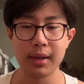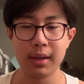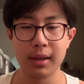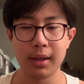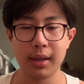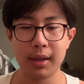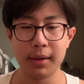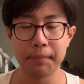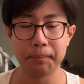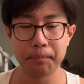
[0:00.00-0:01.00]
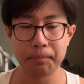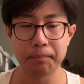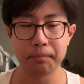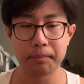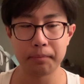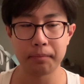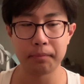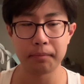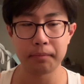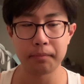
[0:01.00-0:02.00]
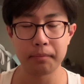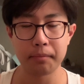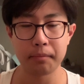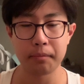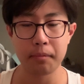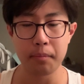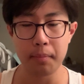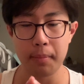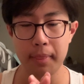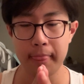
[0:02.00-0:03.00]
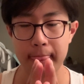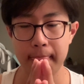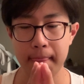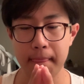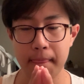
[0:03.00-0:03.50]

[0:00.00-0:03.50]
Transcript: (silence)